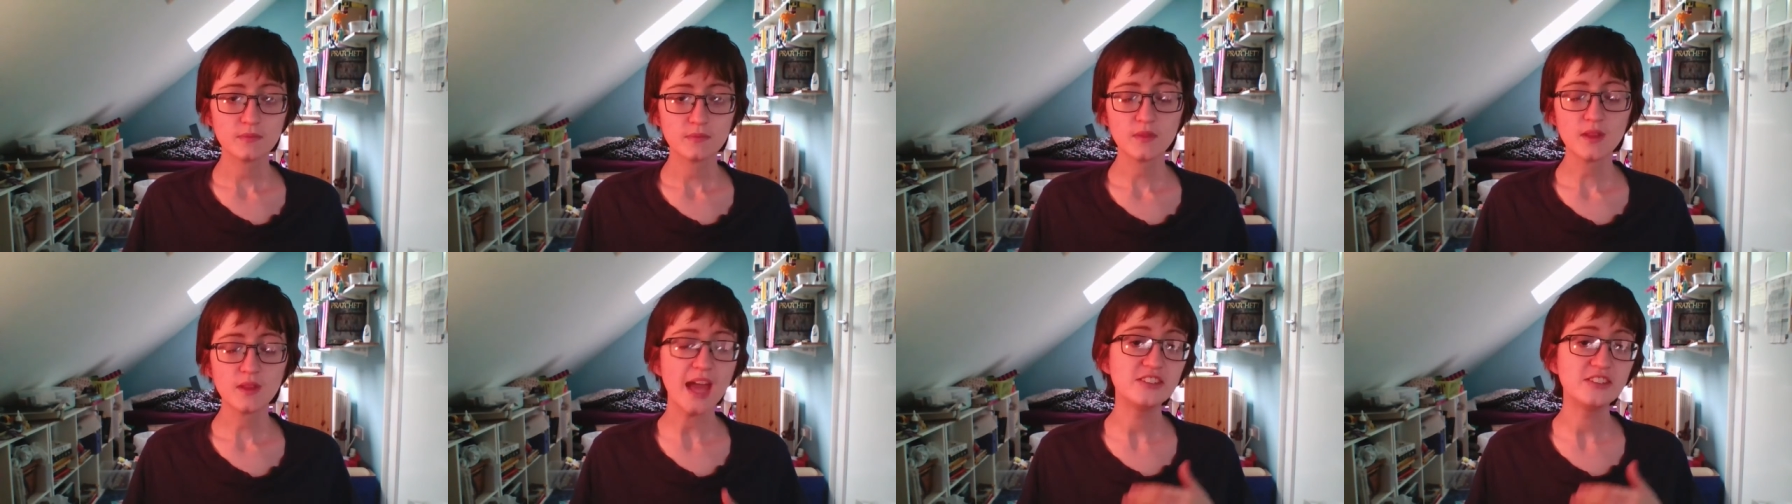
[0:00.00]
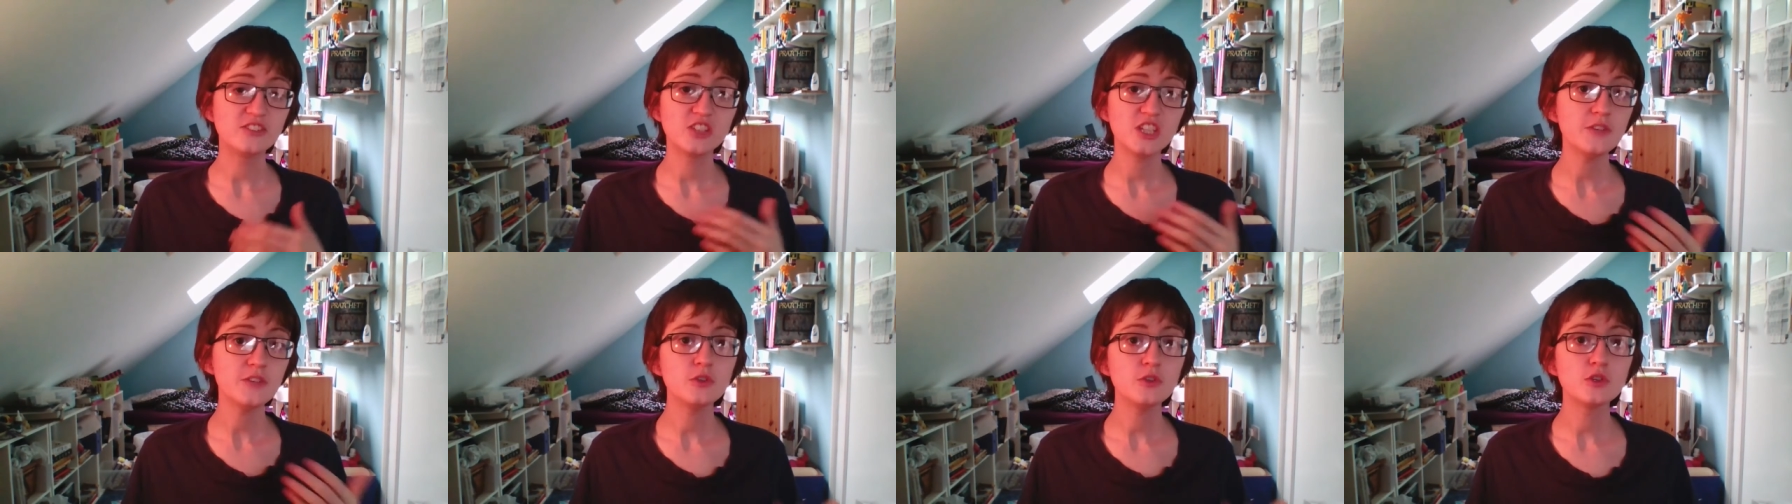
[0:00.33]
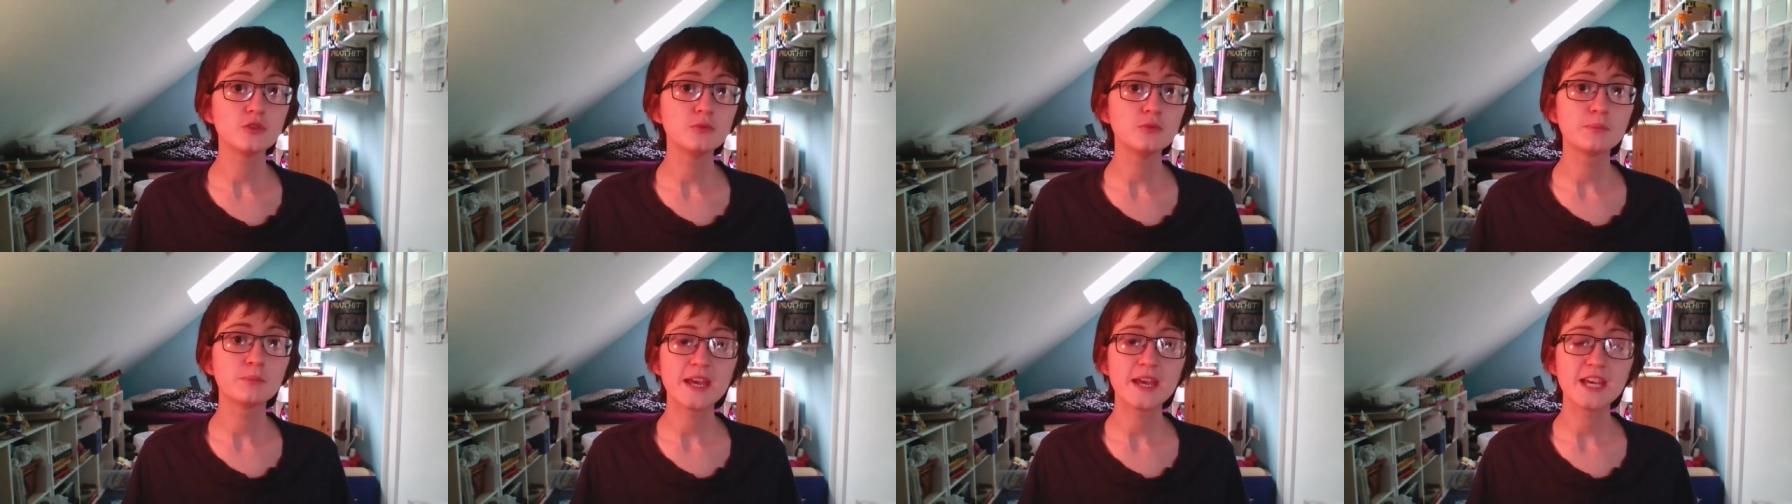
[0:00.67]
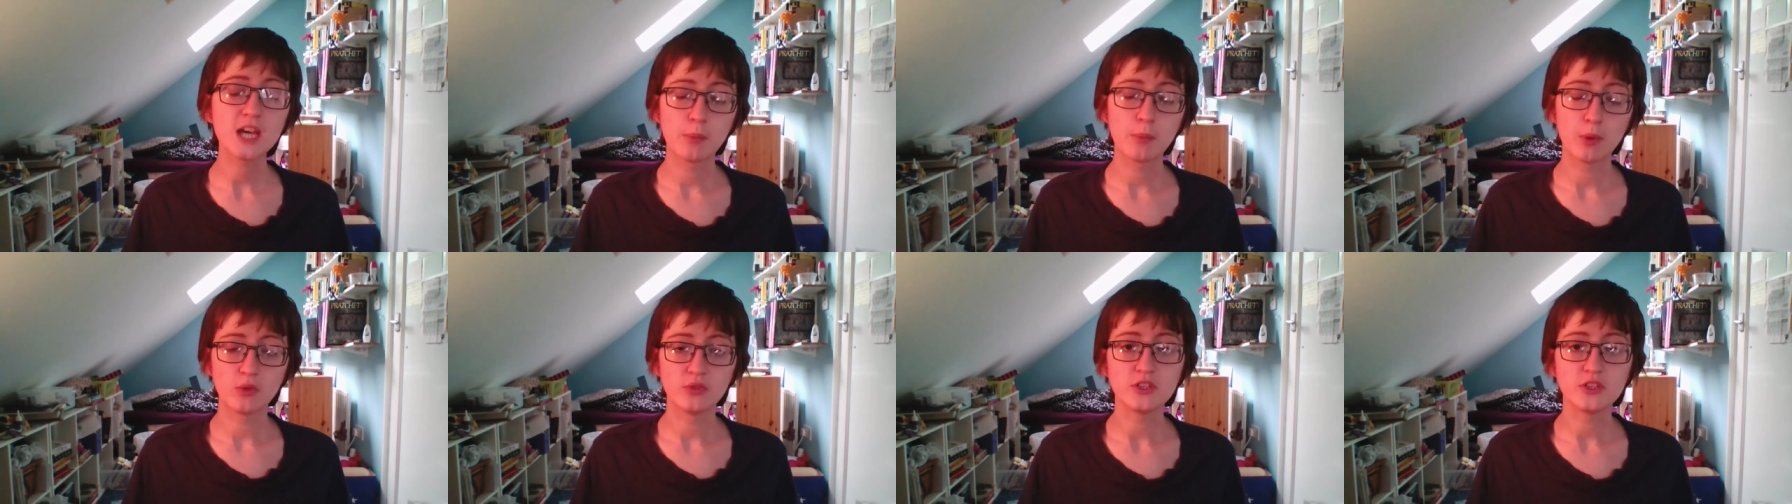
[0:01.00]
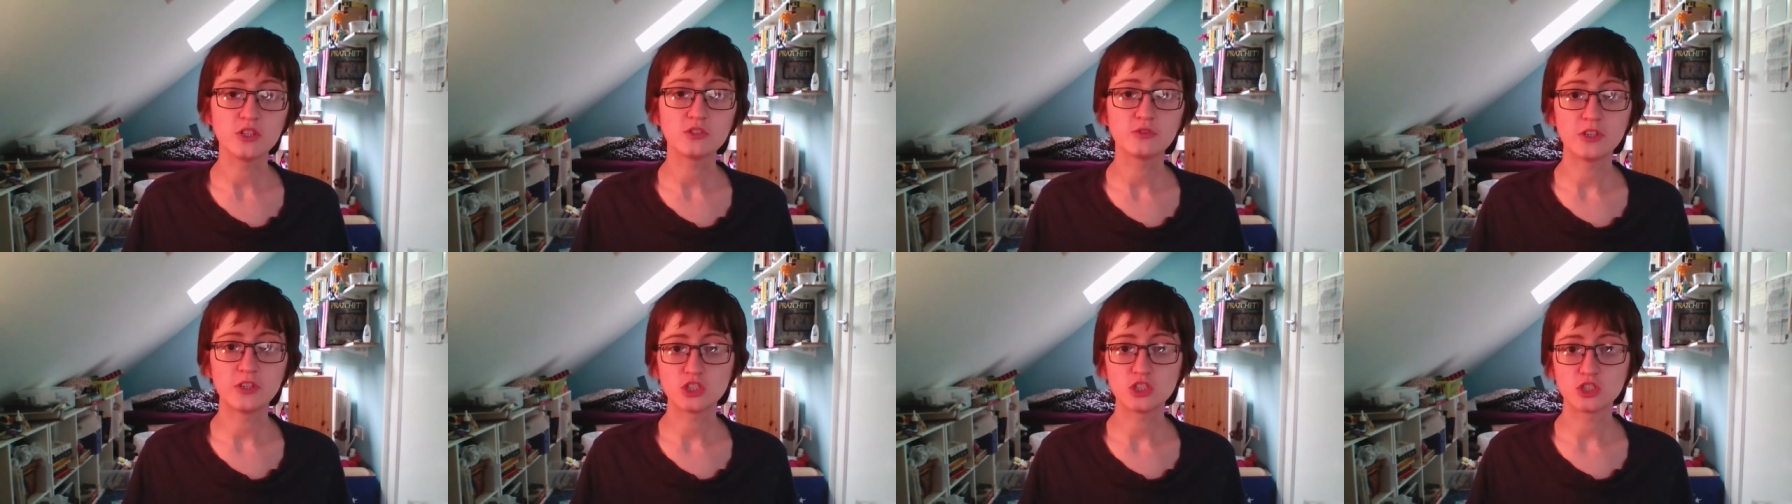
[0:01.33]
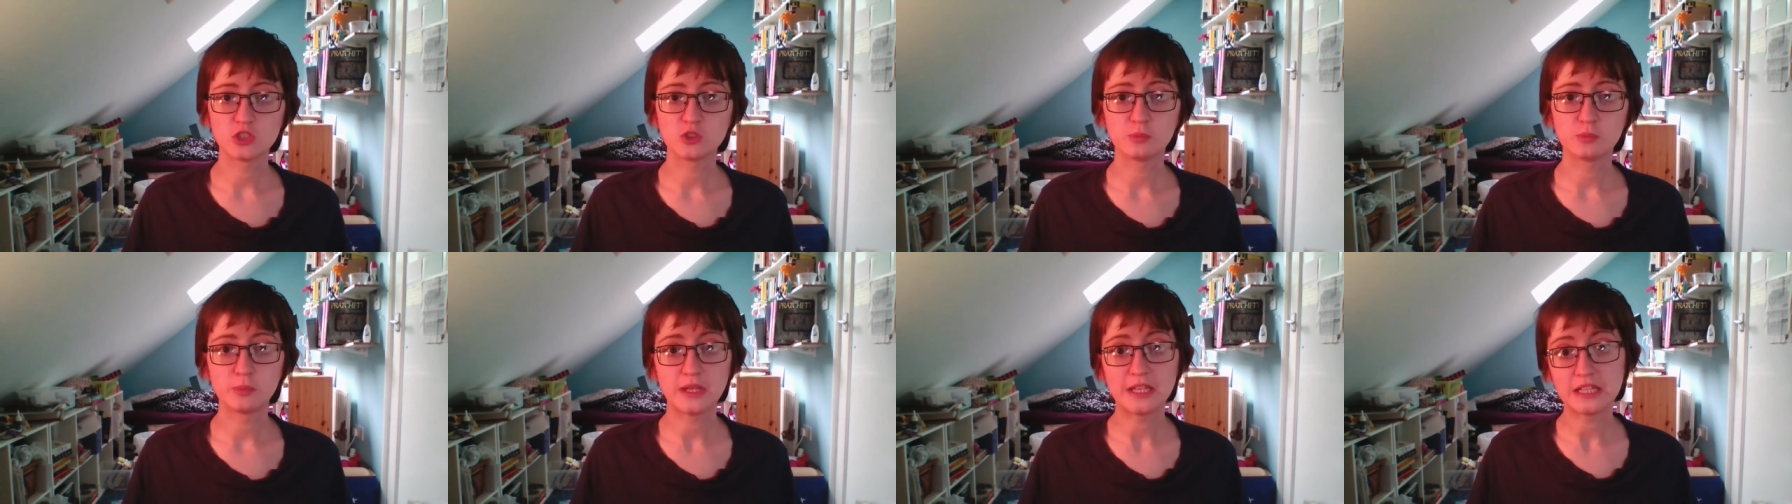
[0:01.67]
and see if you can pick up on these features
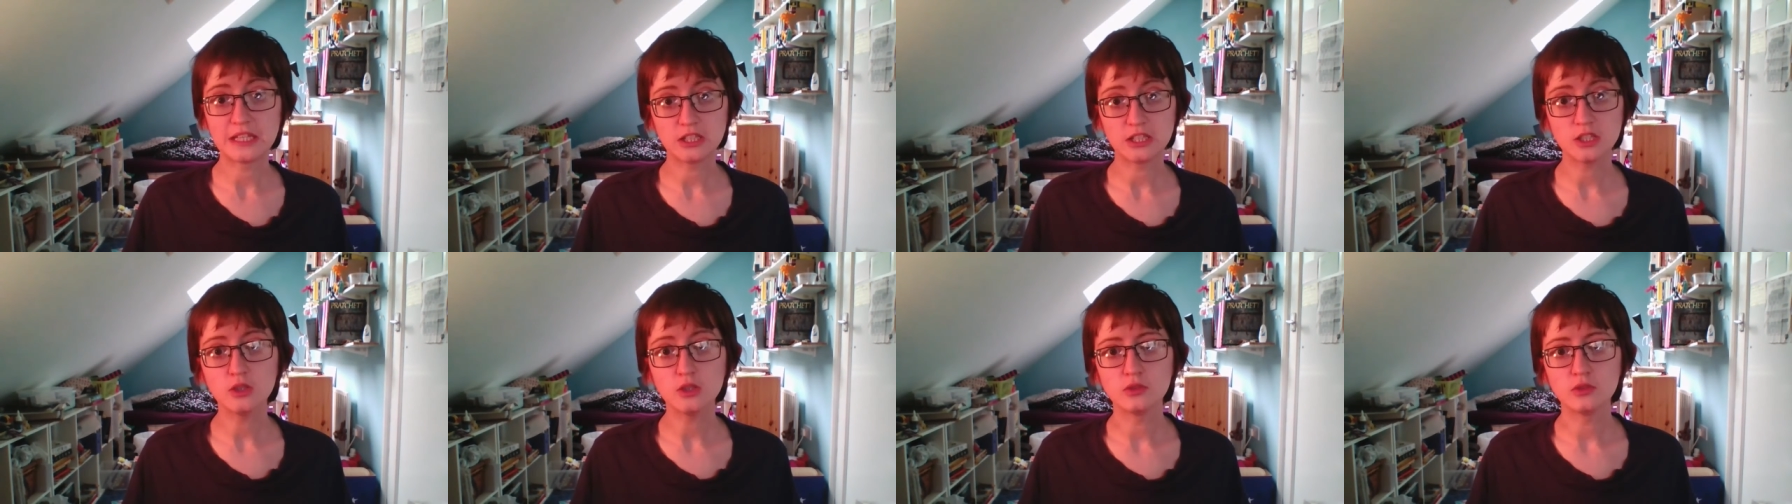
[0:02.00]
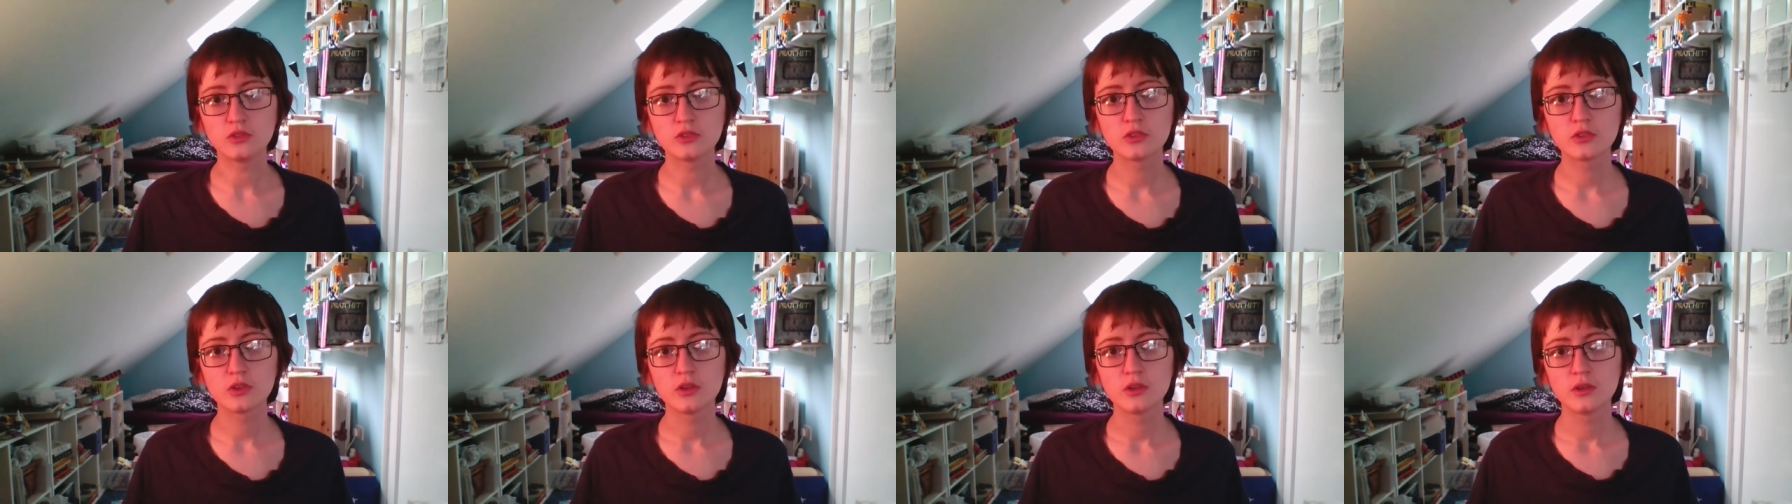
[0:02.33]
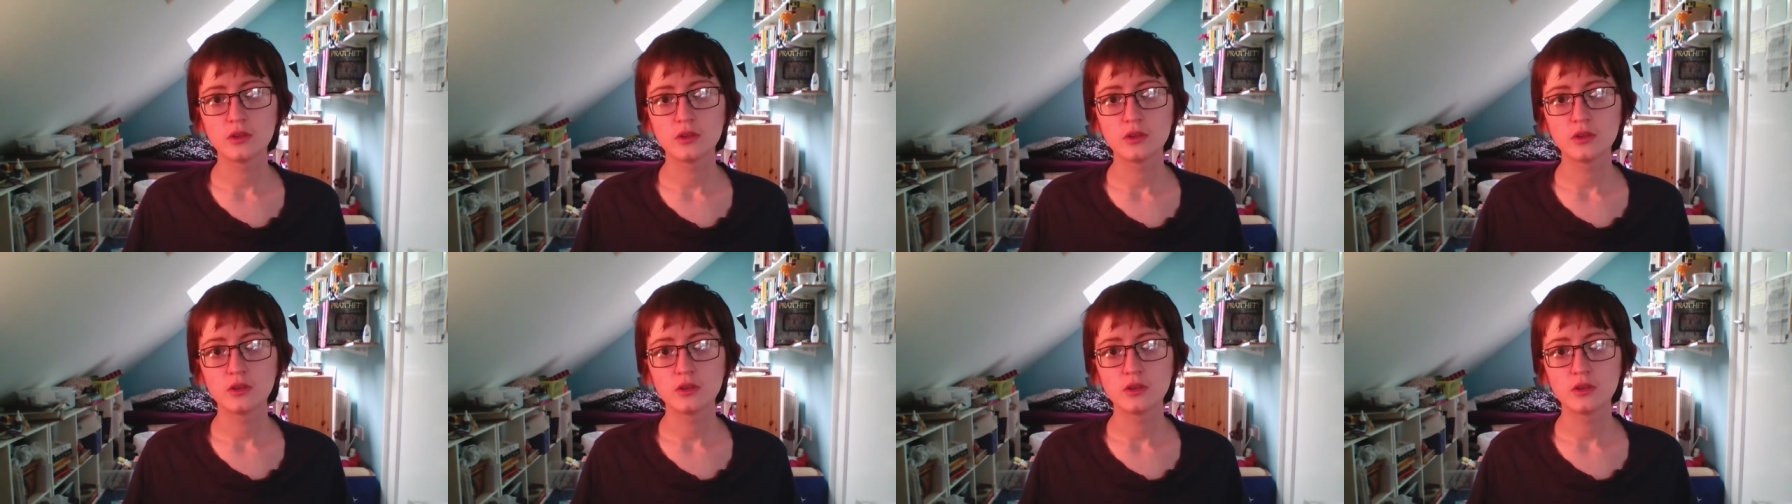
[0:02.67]
being used.